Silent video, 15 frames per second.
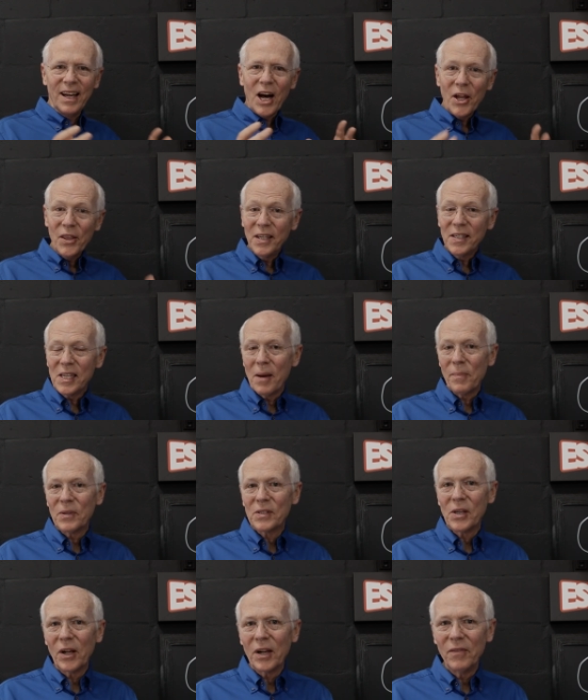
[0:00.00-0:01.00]
On this
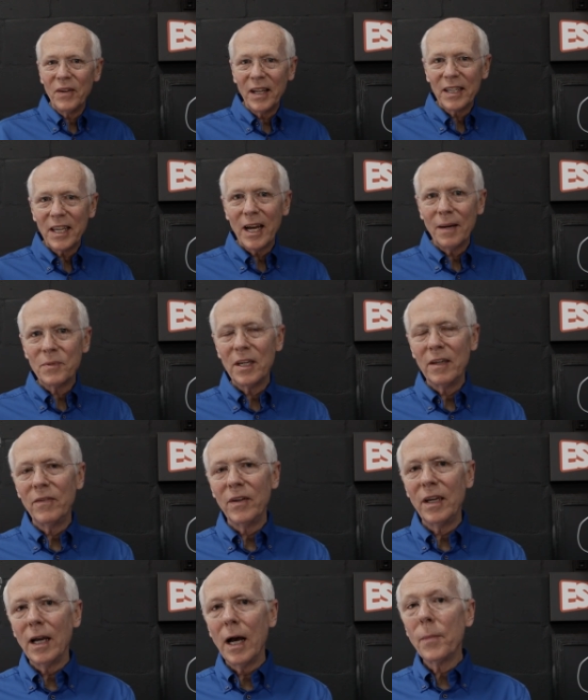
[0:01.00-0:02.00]
episode of Encap
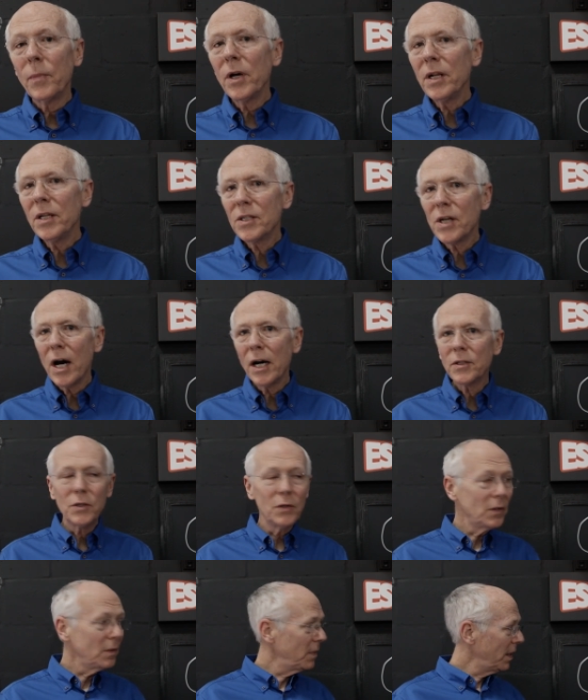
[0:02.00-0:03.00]
TV, I'm going to talk to
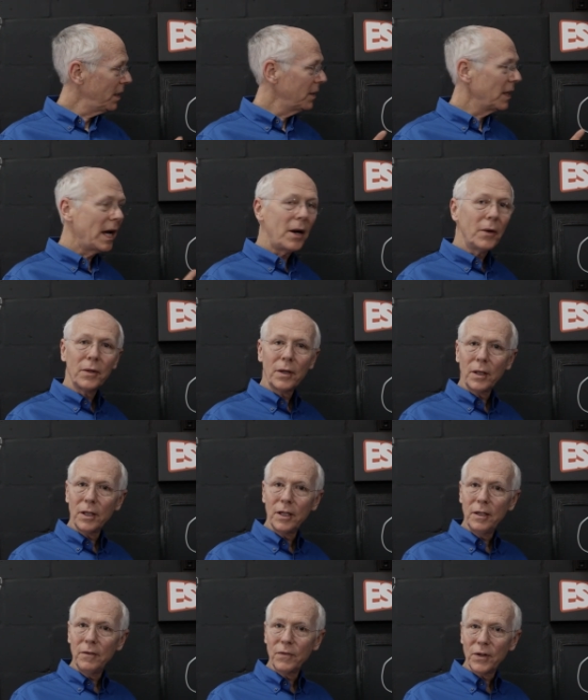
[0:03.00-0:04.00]
you about how to
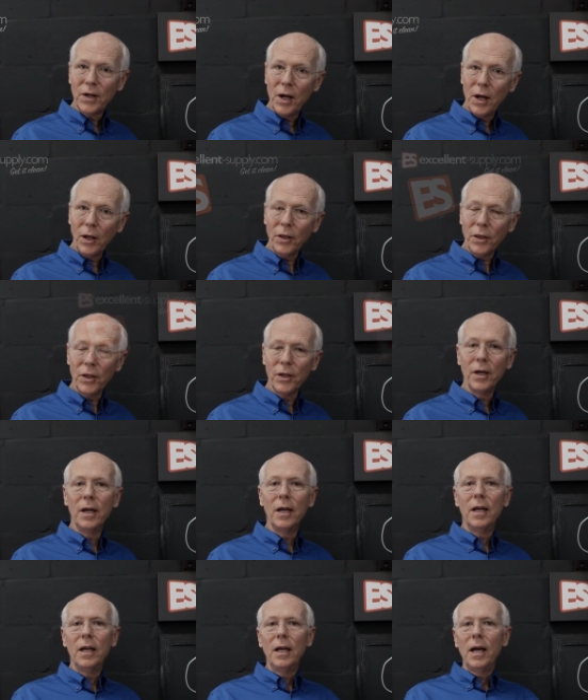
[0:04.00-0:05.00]
clean for health,
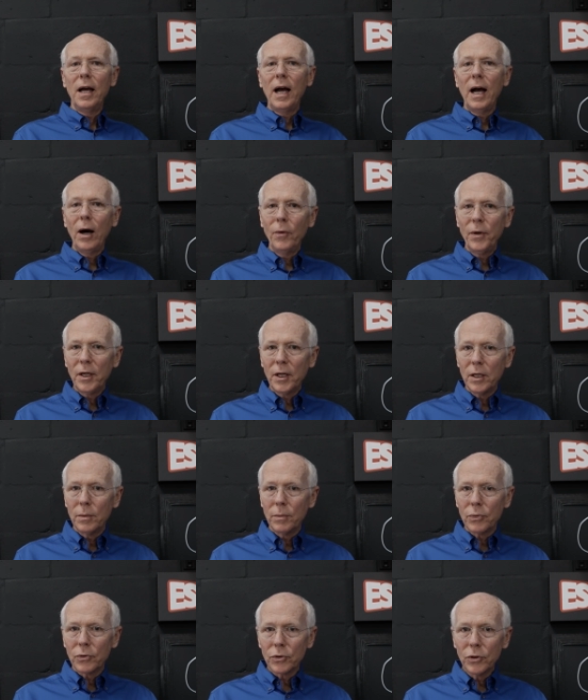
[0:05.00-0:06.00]
how we can
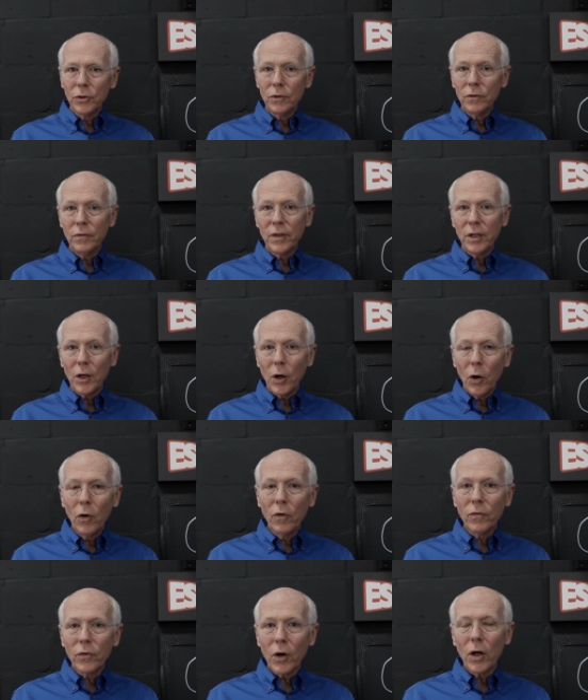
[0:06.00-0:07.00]
improve the
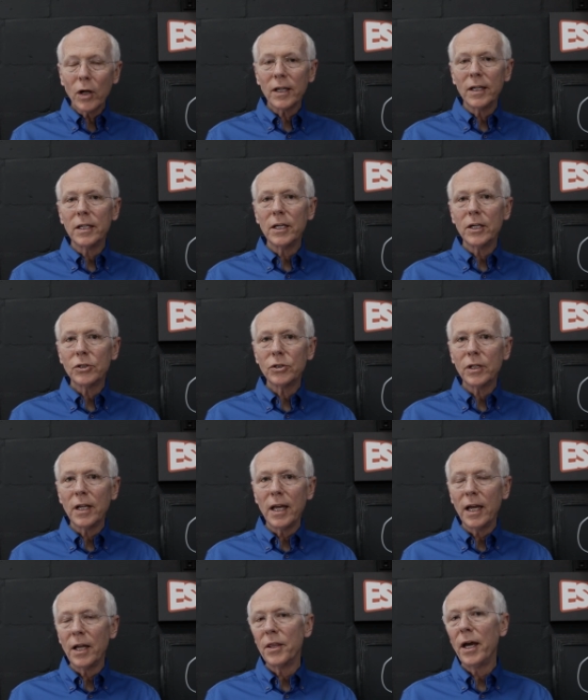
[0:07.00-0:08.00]
overall condition
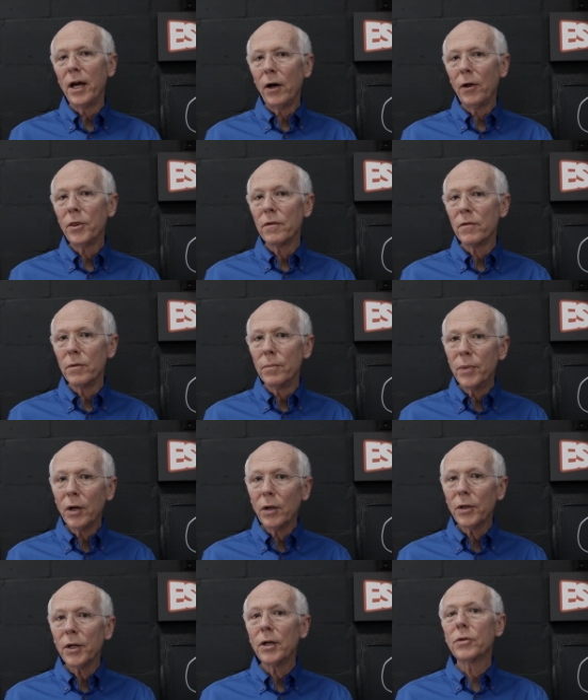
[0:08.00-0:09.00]
and the health of the
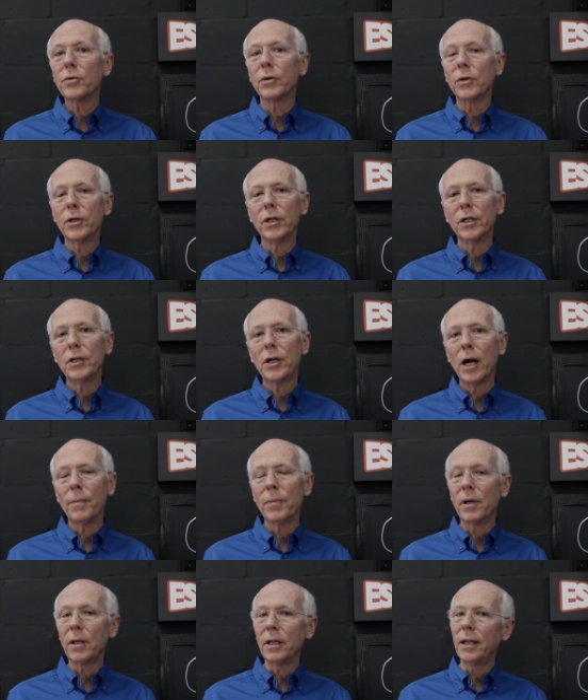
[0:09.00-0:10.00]
building through good
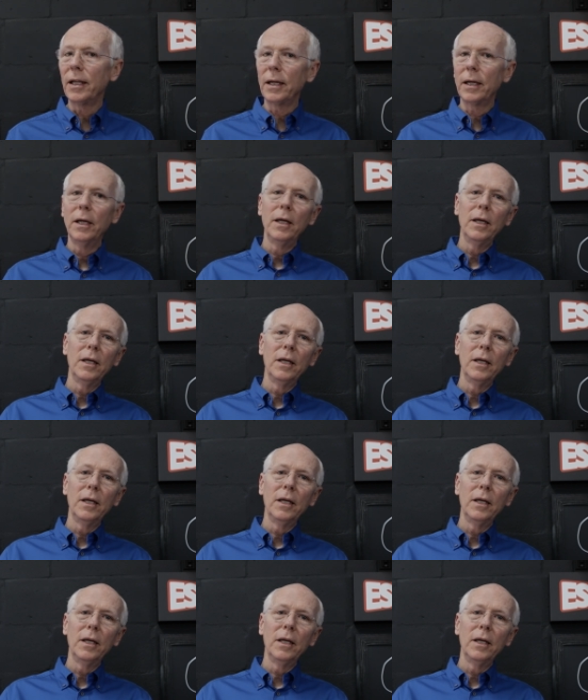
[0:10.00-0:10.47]
carpet cleaning,